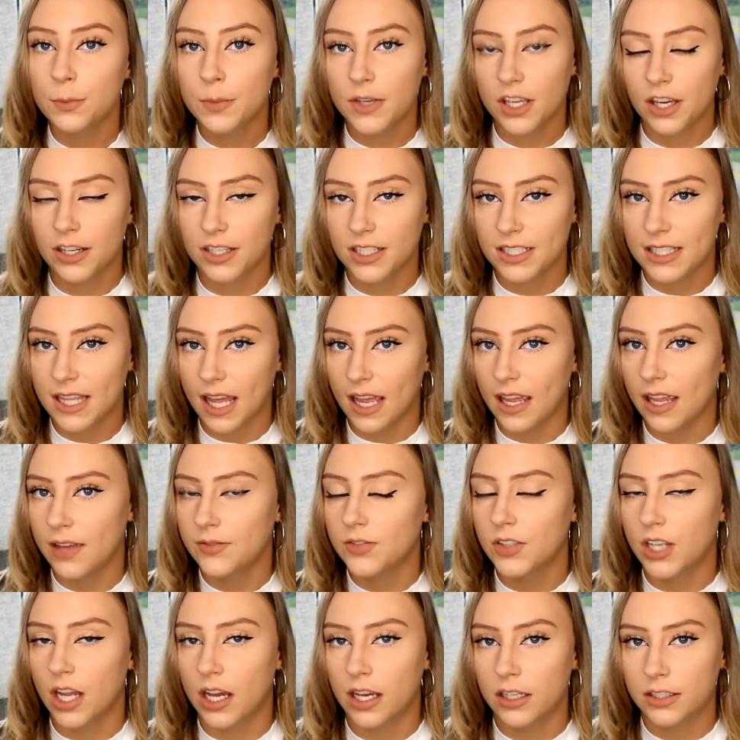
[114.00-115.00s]
To be honest, I
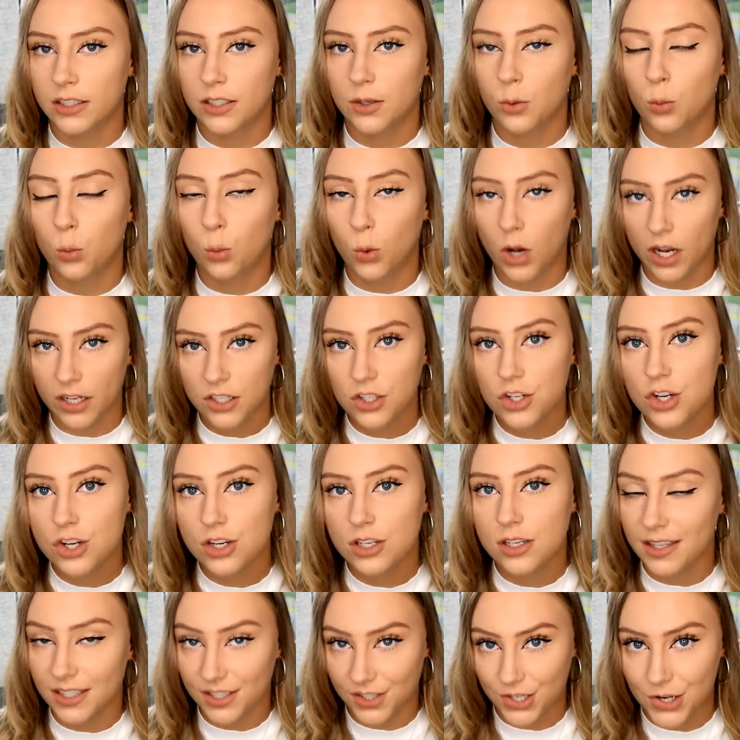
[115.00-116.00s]
have not
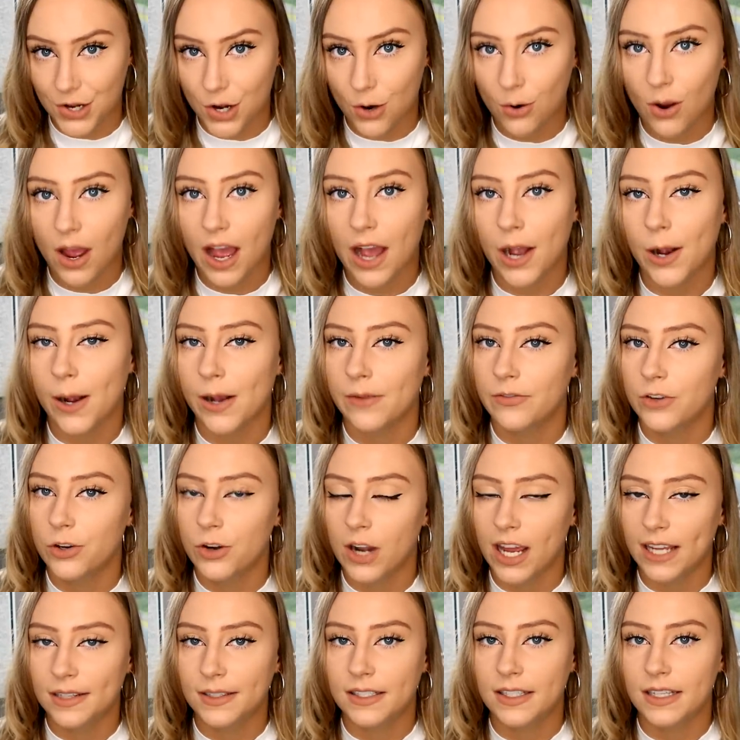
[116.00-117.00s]
watched this show. However,
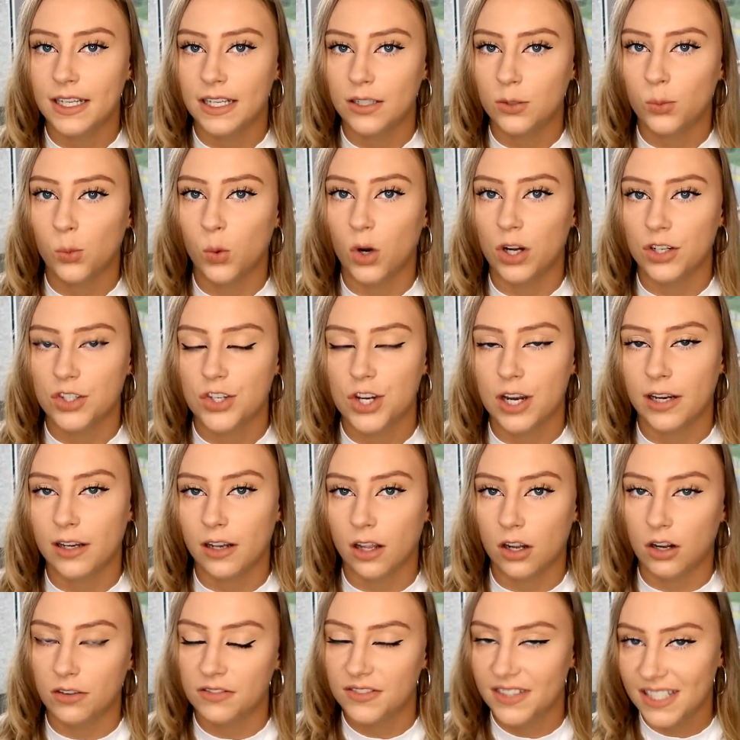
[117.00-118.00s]
I did watch a
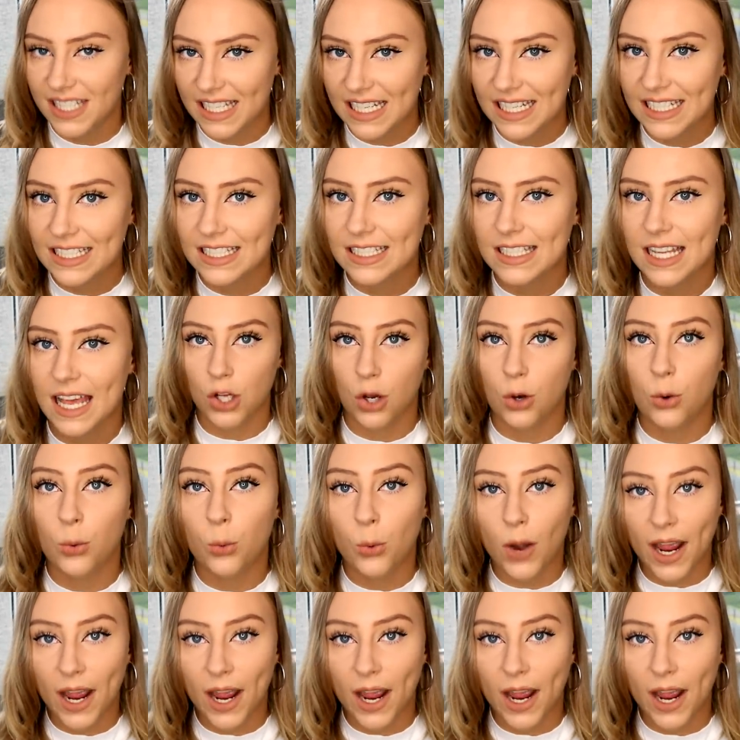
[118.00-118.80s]
lot of scenes. So